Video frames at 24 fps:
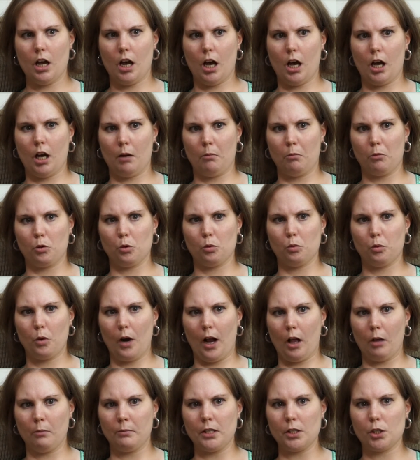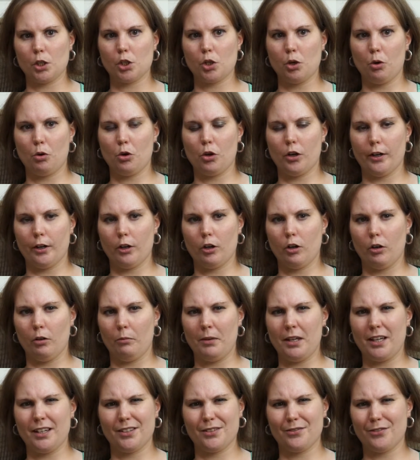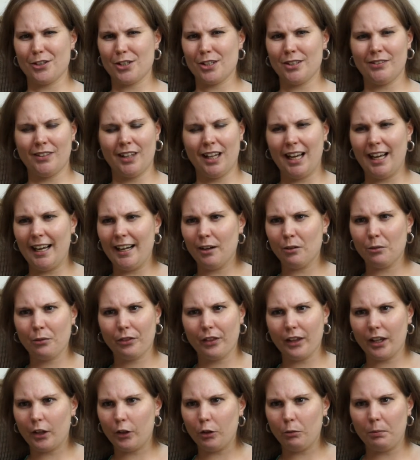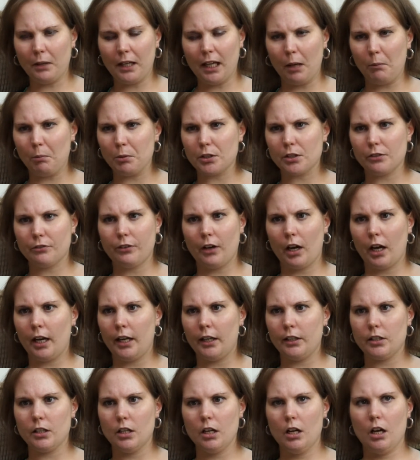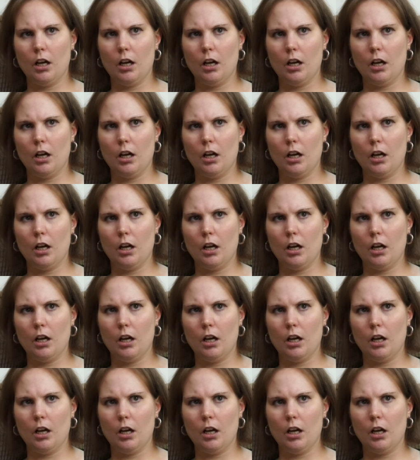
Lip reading: realm is so critical, because first of all, I don't think you'd be able to find